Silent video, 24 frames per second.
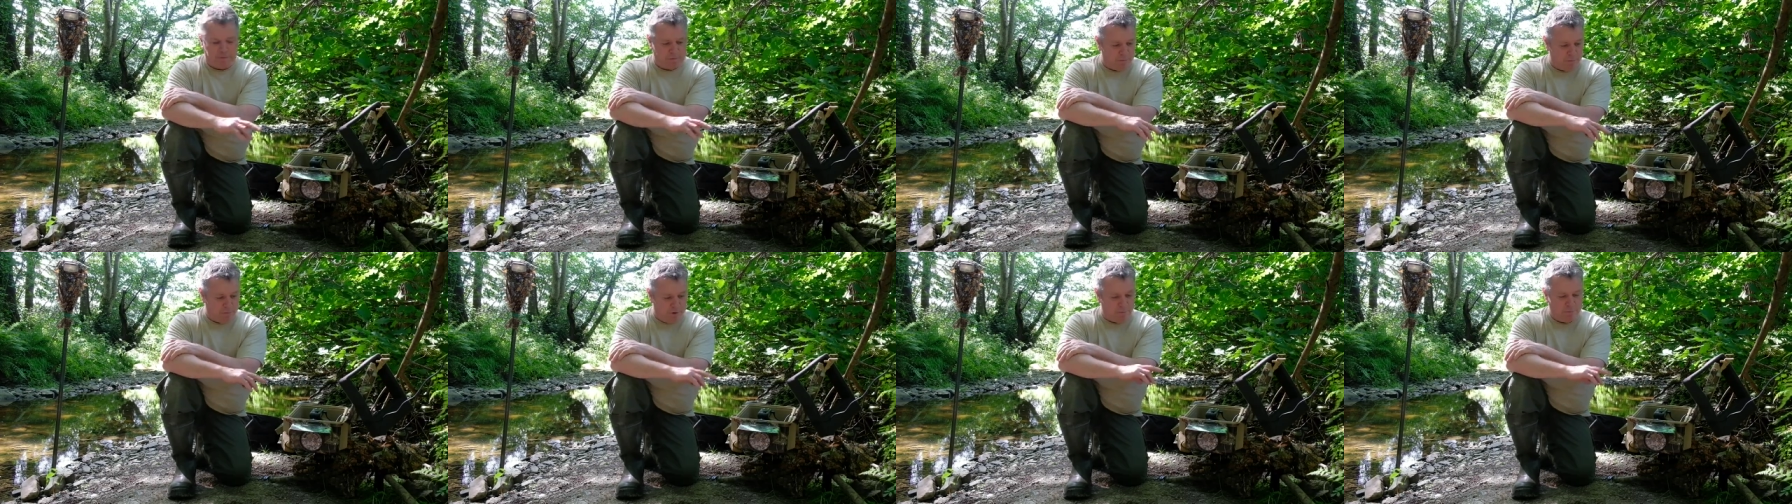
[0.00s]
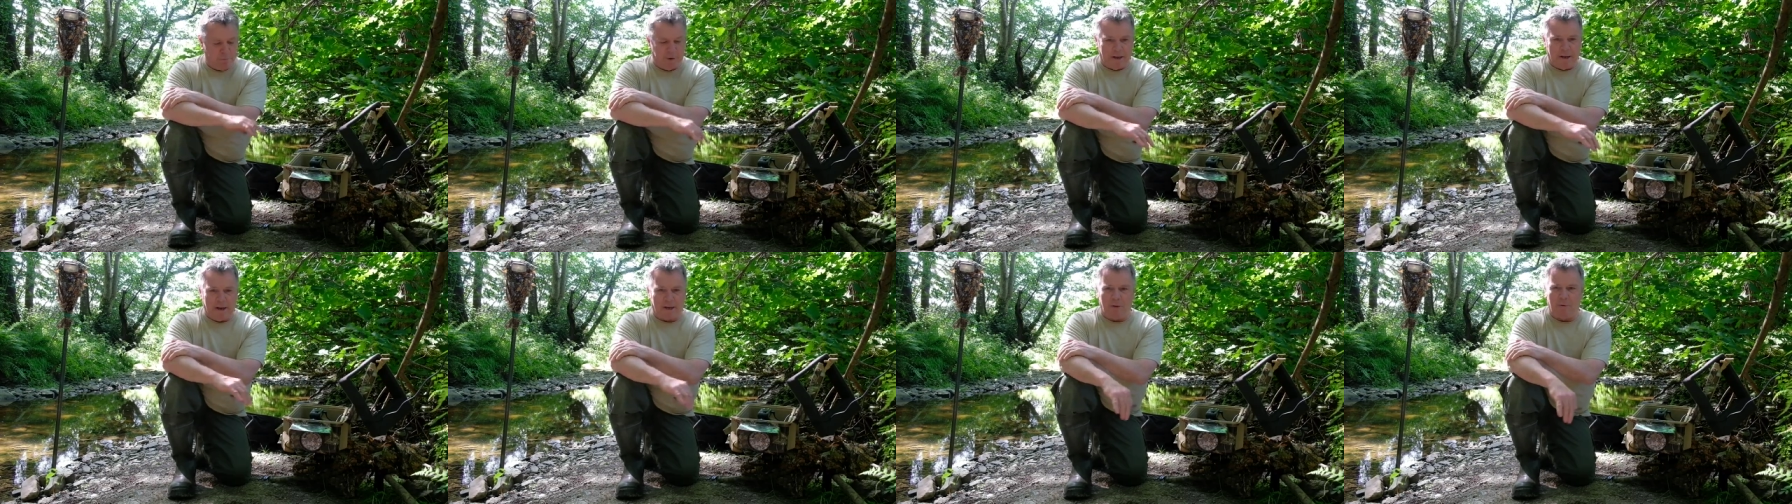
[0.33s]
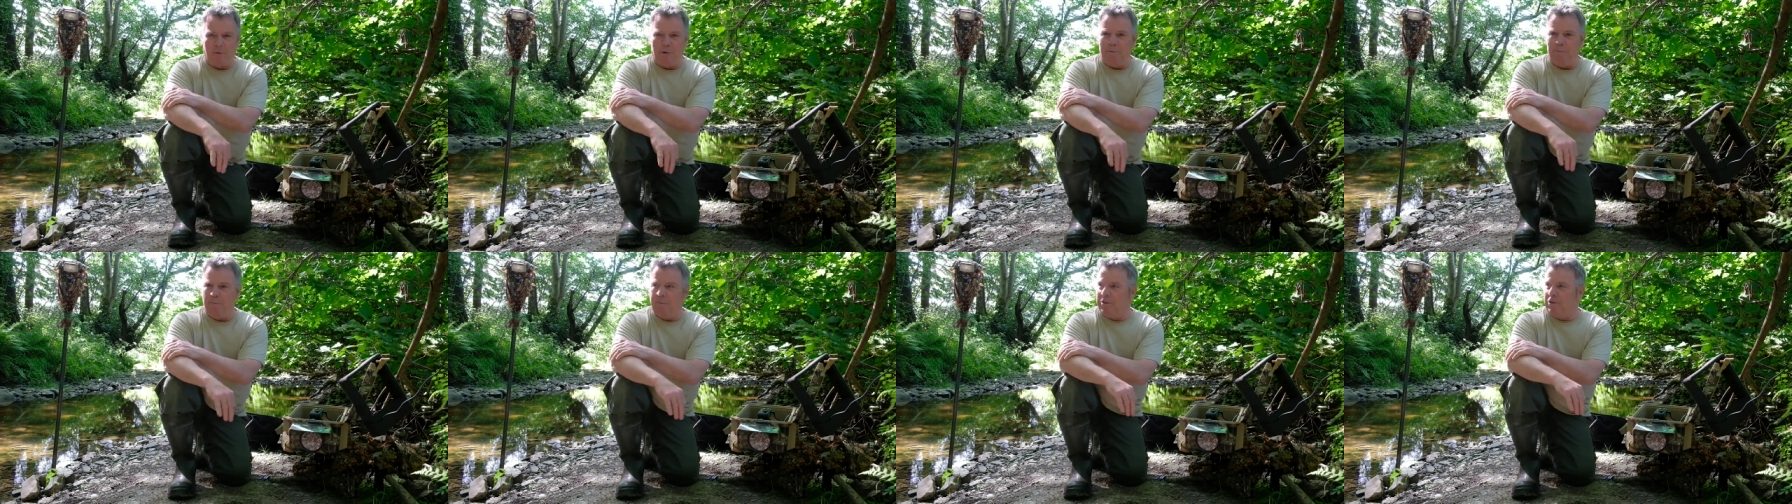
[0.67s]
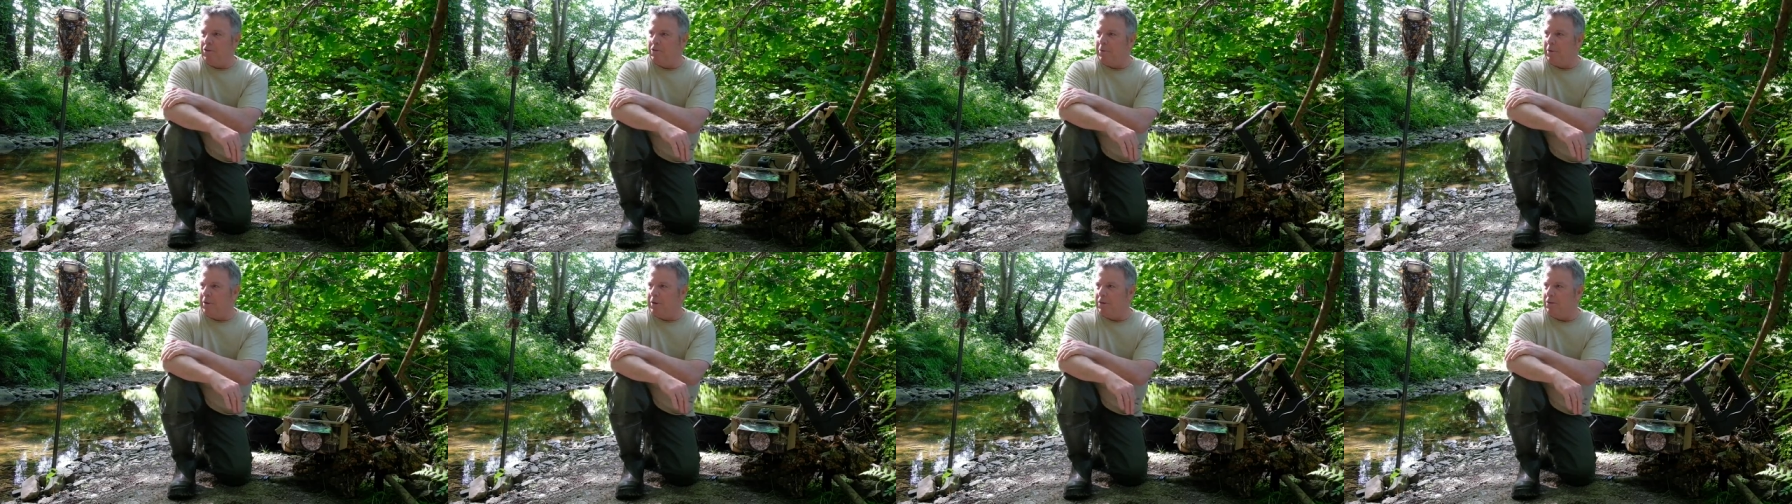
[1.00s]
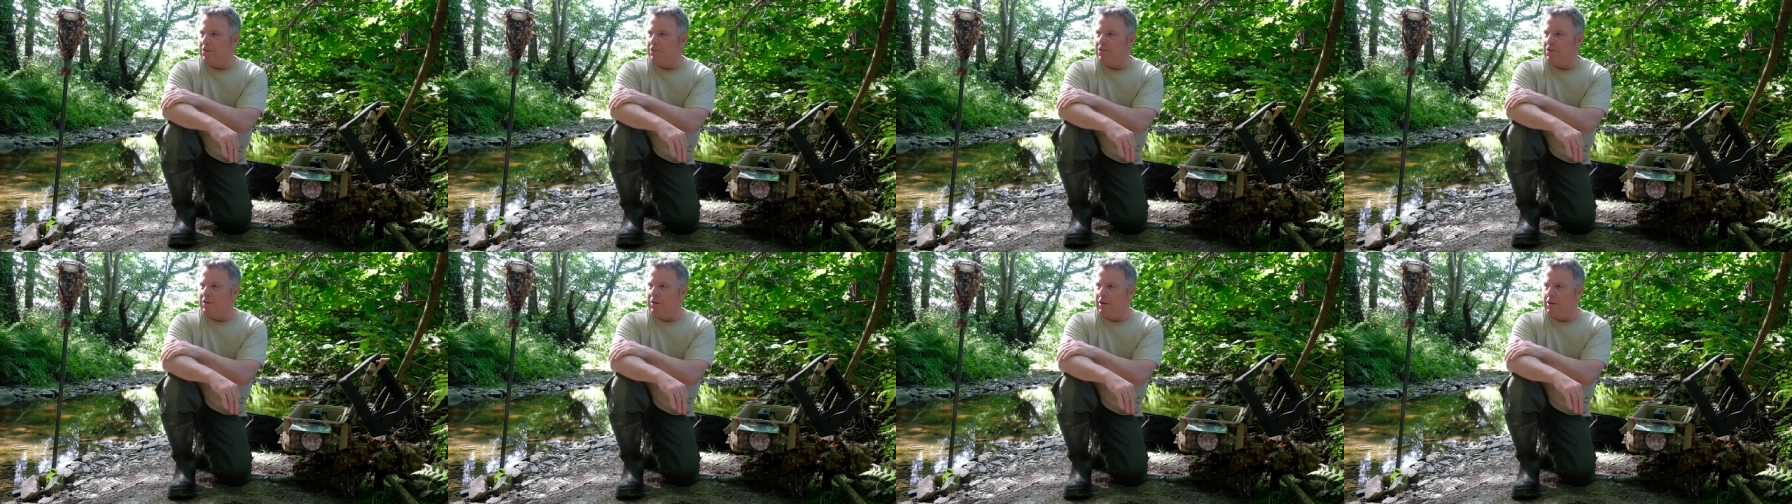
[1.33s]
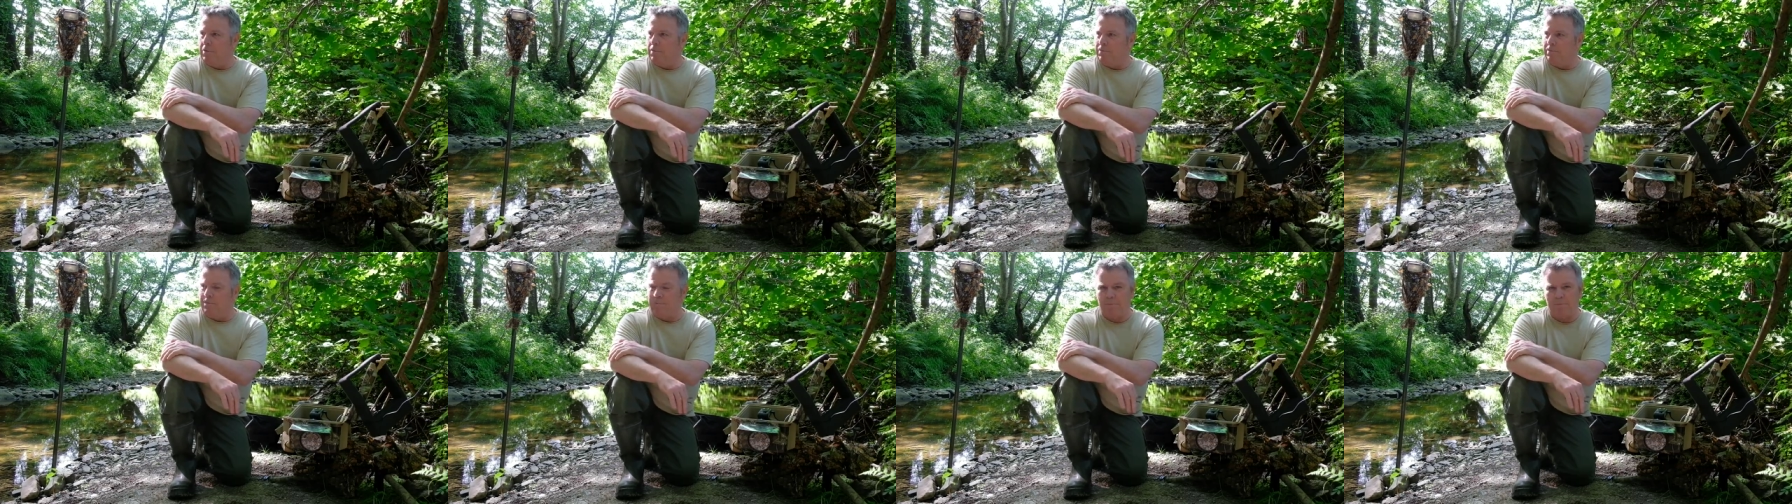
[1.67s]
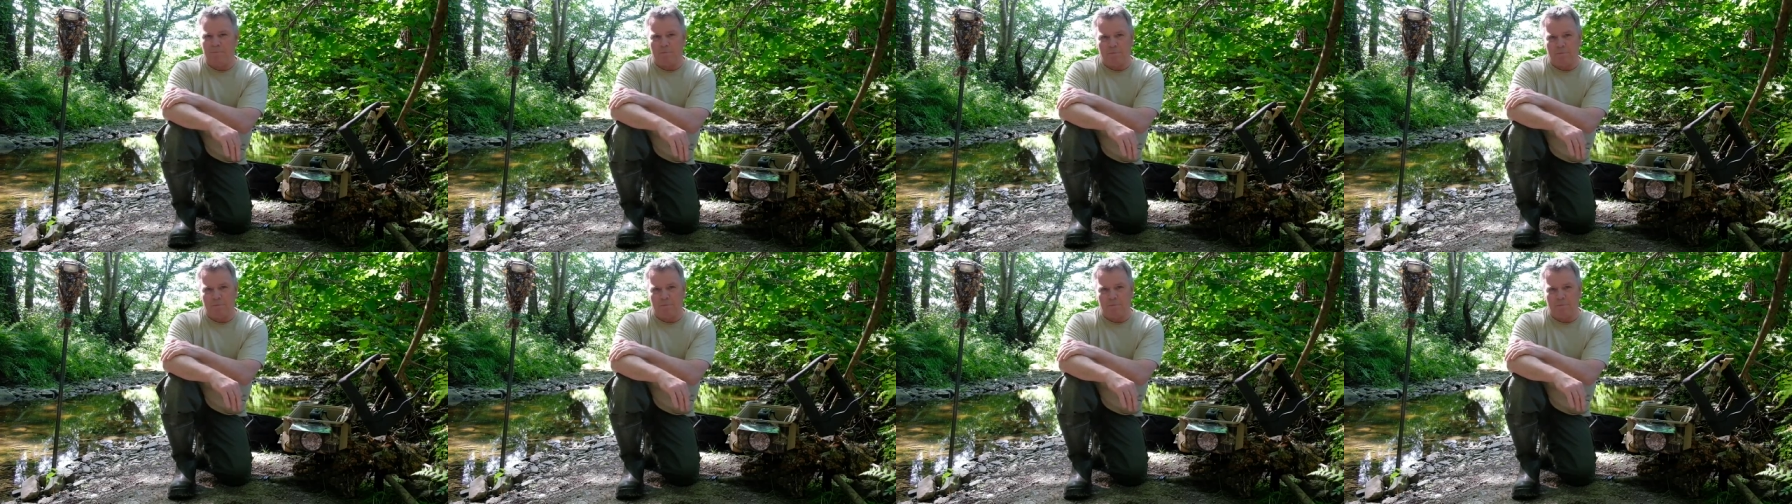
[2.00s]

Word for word: with my equipment, because um,